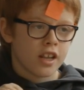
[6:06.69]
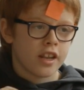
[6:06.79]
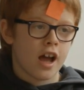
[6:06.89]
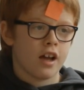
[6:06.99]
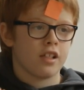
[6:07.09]

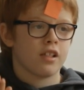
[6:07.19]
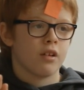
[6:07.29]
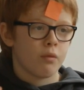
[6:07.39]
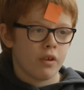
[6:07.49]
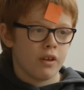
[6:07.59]
that
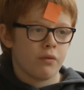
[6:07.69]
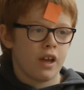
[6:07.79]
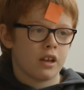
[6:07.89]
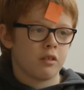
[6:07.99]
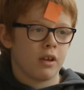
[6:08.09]
if we
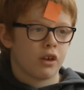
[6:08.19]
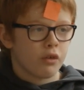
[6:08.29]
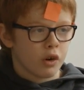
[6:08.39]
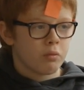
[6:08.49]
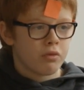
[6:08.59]
had to make
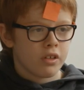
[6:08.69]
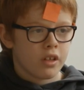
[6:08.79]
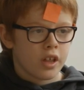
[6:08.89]
groups,